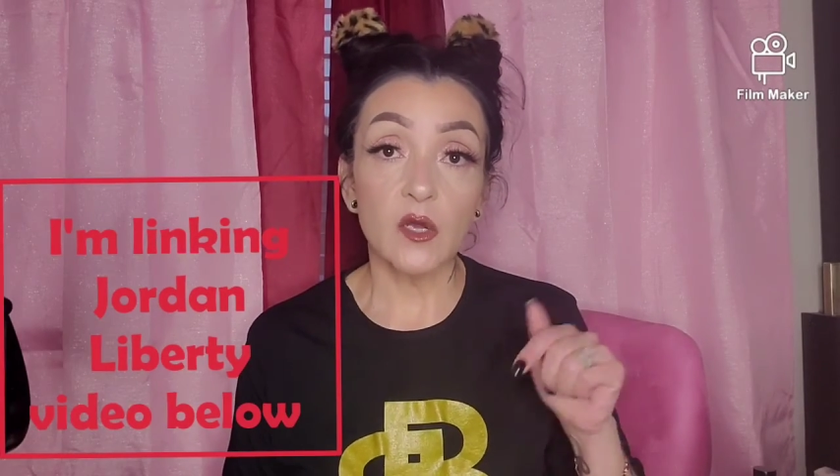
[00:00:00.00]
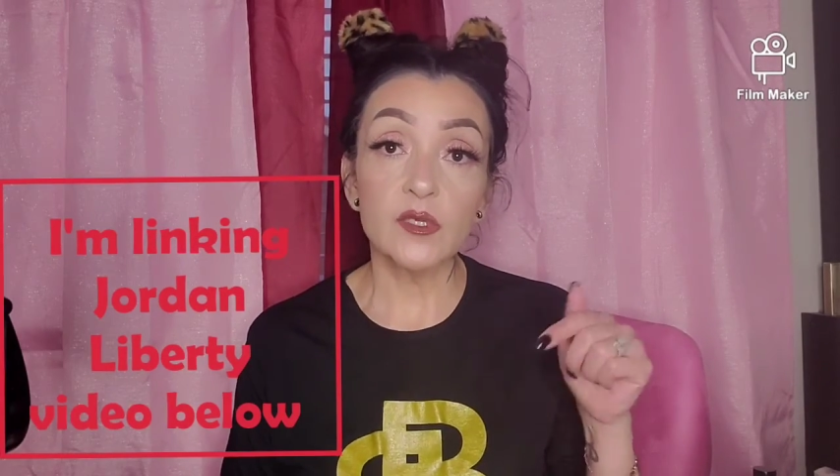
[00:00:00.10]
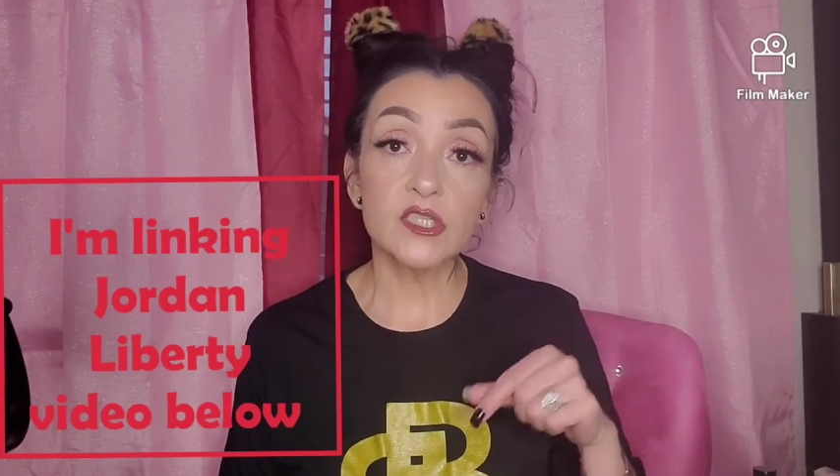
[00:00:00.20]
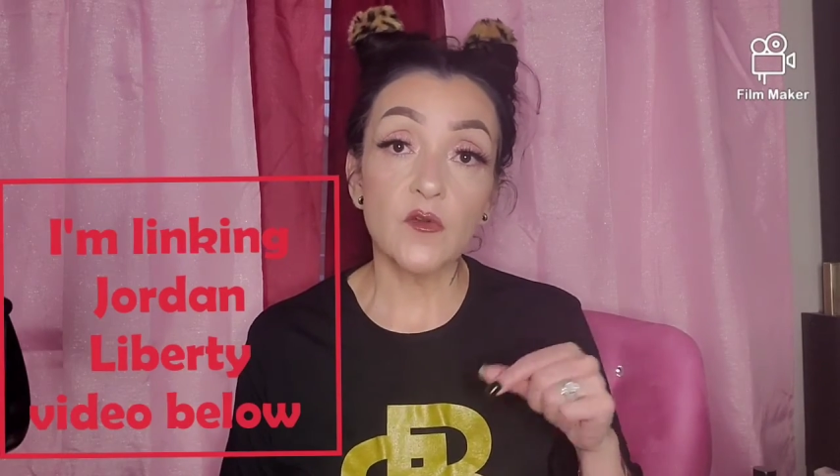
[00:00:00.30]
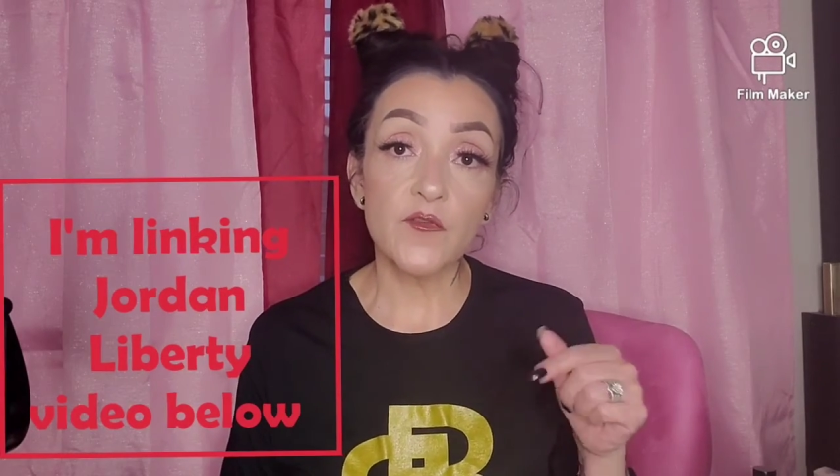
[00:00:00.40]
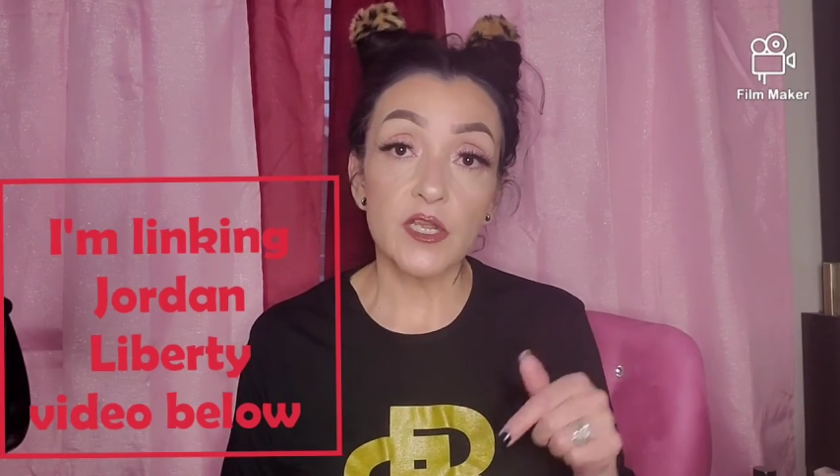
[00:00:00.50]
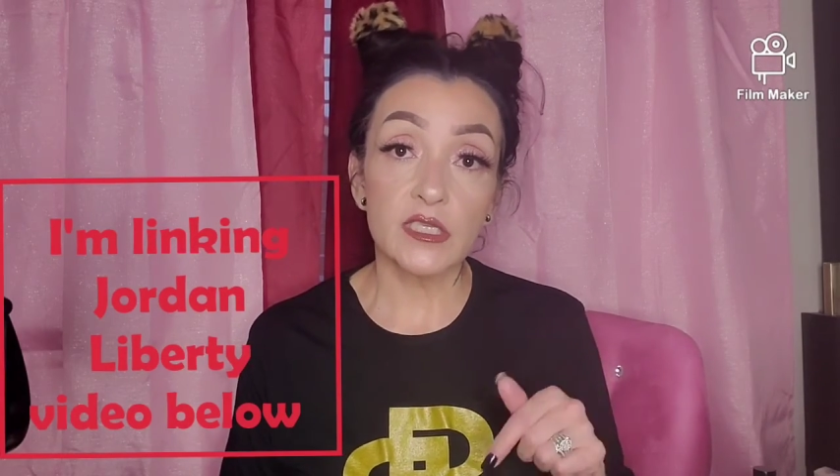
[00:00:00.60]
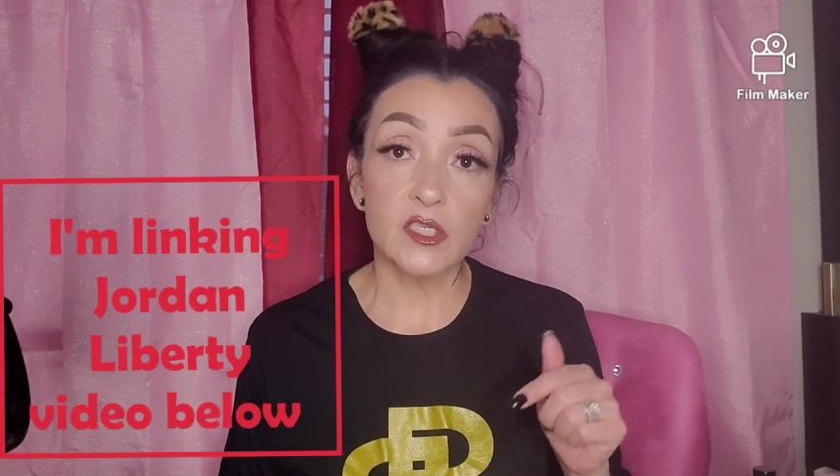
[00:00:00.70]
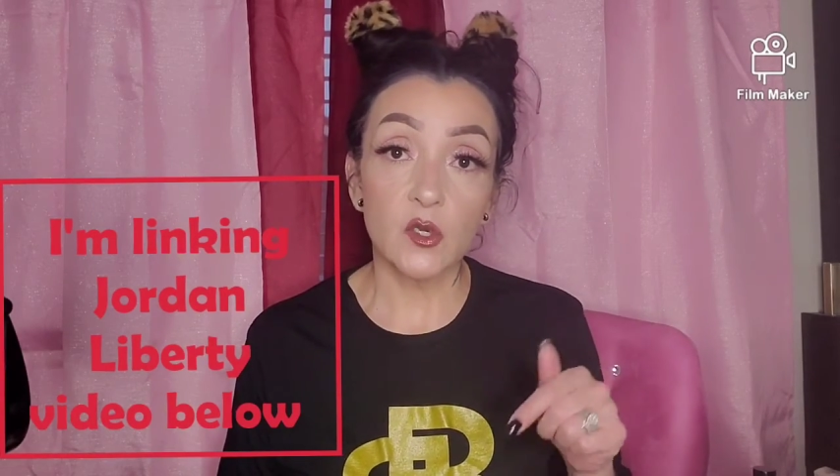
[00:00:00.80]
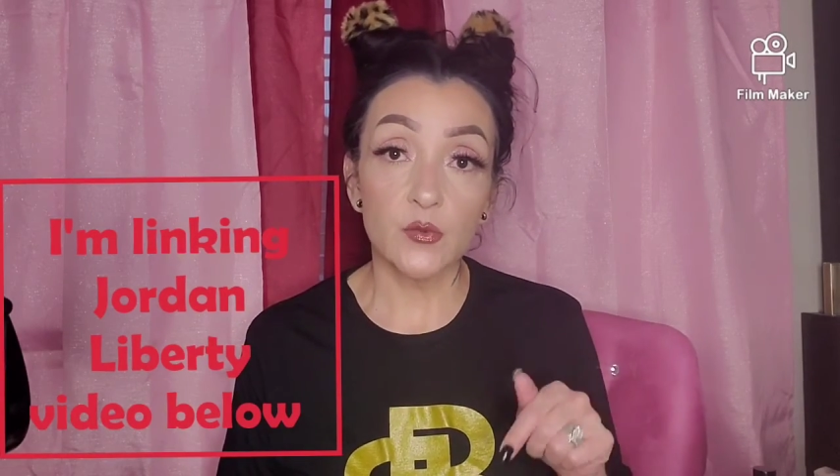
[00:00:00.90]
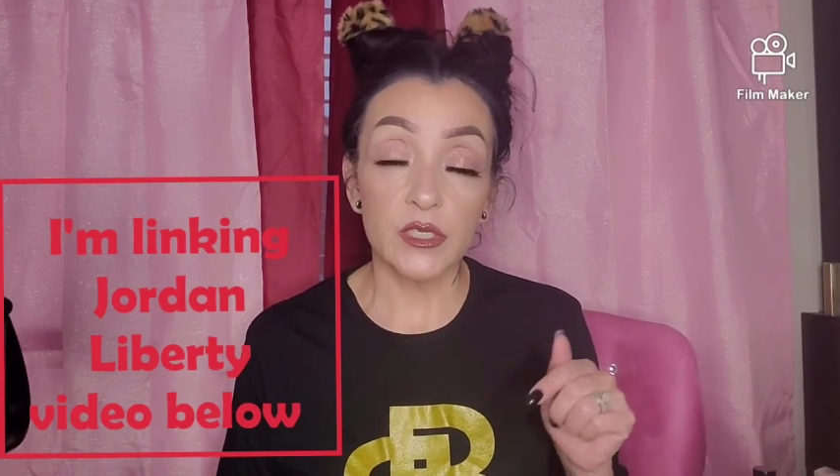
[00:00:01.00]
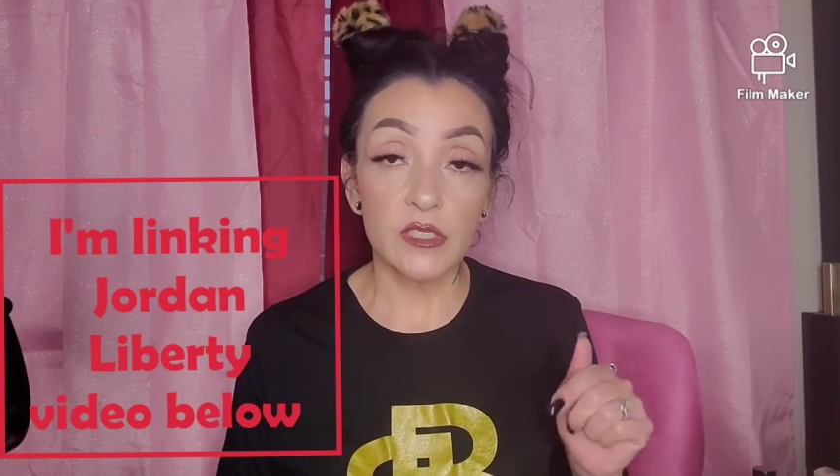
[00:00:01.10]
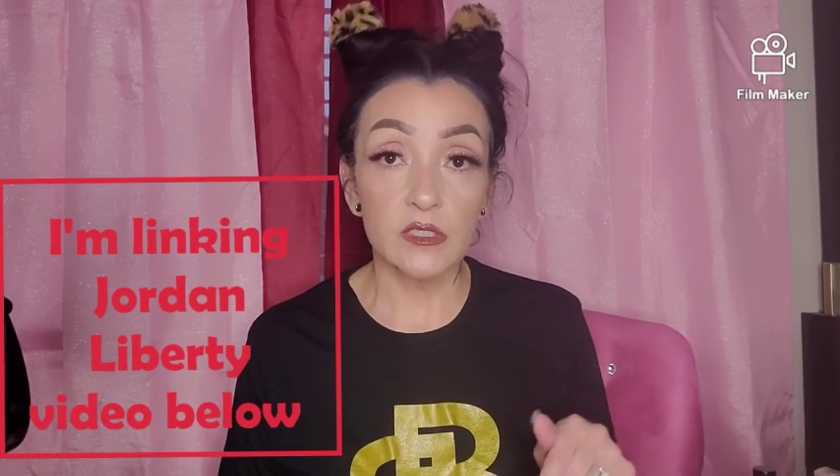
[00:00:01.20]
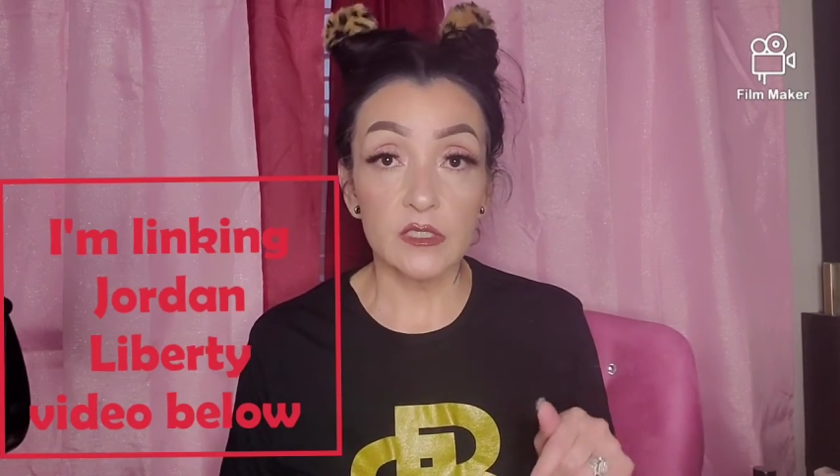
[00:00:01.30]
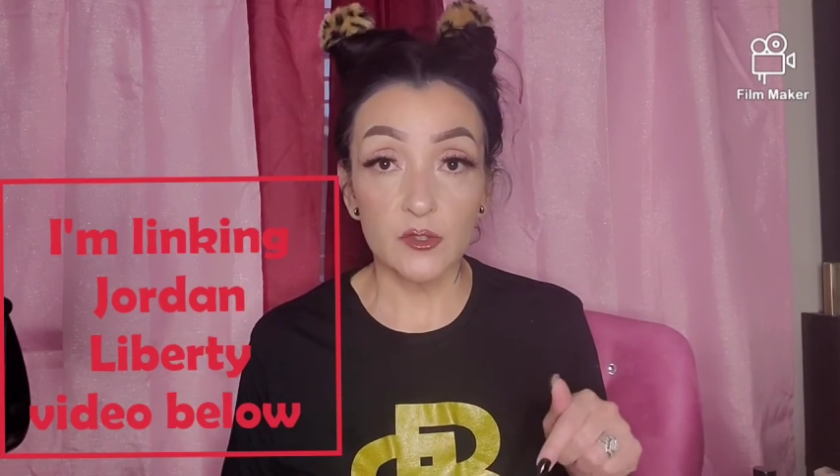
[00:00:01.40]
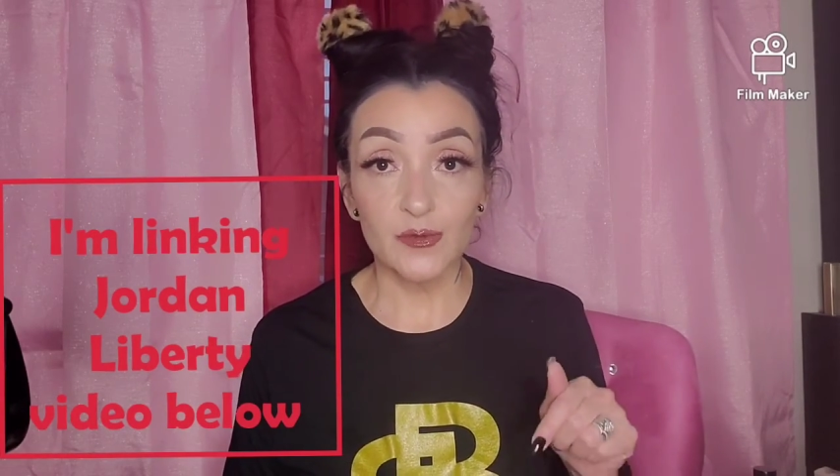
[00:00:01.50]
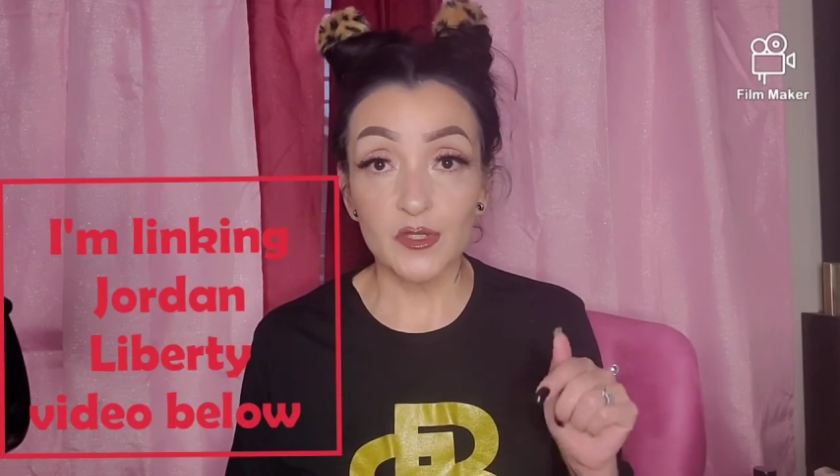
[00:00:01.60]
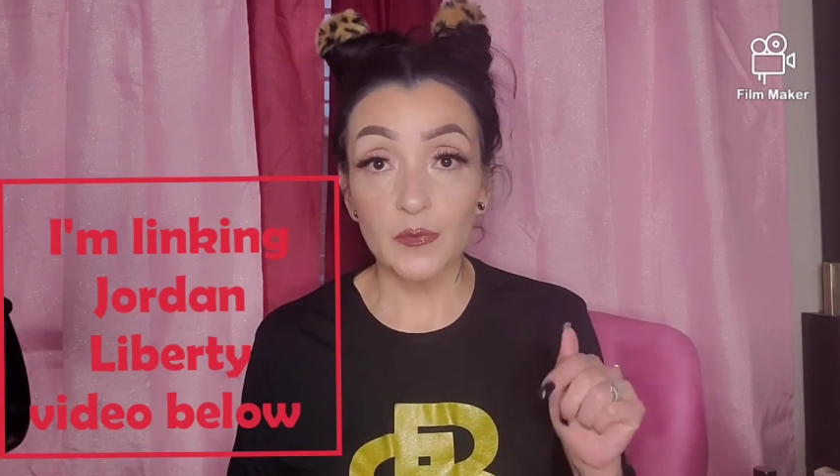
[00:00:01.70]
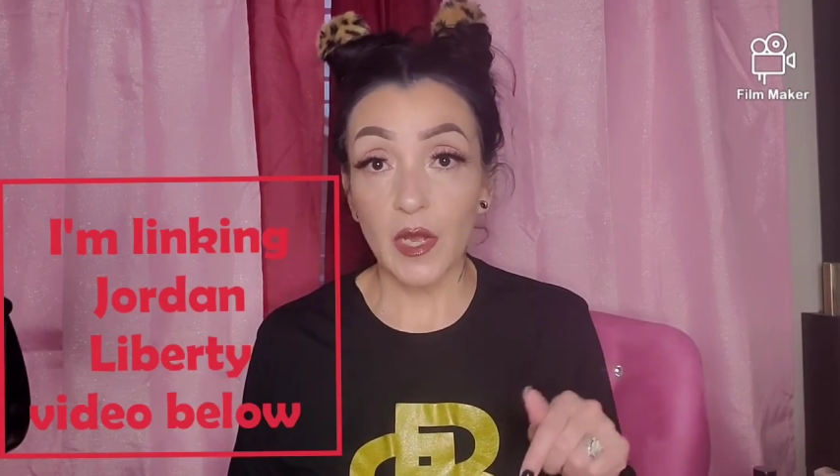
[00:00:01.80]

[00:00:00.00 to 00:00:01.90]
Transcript: Always don't forget to go read the description